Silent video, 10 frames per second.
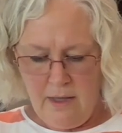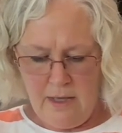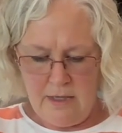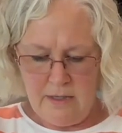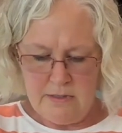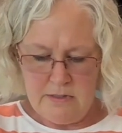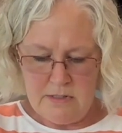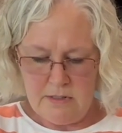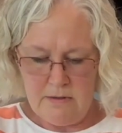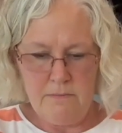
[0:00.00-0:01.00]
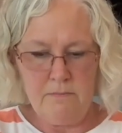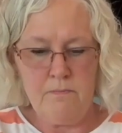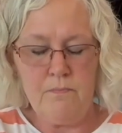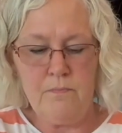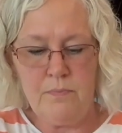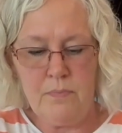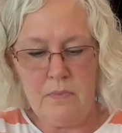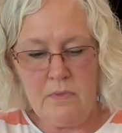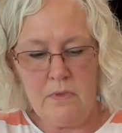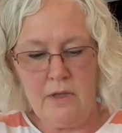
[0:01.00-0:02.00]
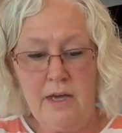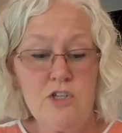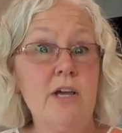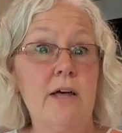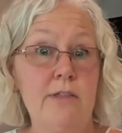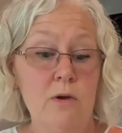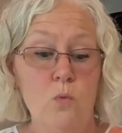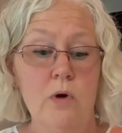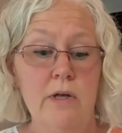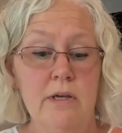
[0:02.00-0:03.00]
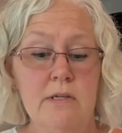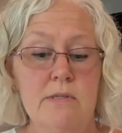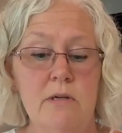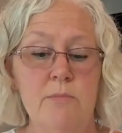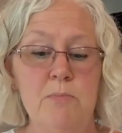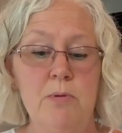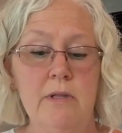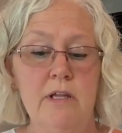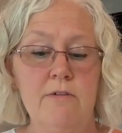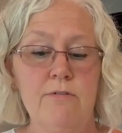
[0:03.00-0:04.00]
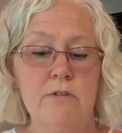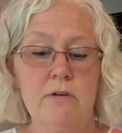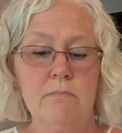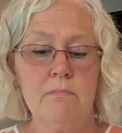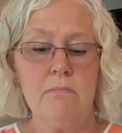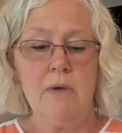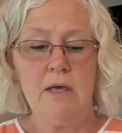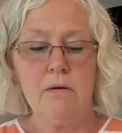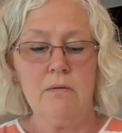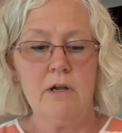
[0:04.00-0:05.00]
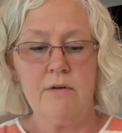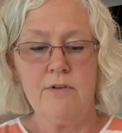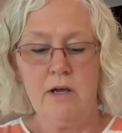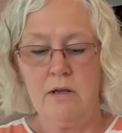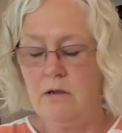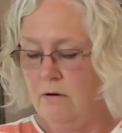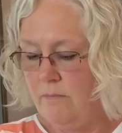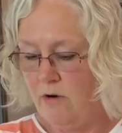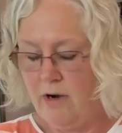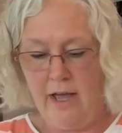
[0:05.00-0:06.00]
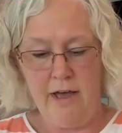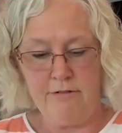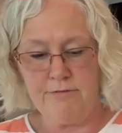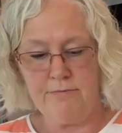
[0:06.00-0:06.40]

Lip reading: And actually, I think one is going to be plenty for the mango that I've got here, or half.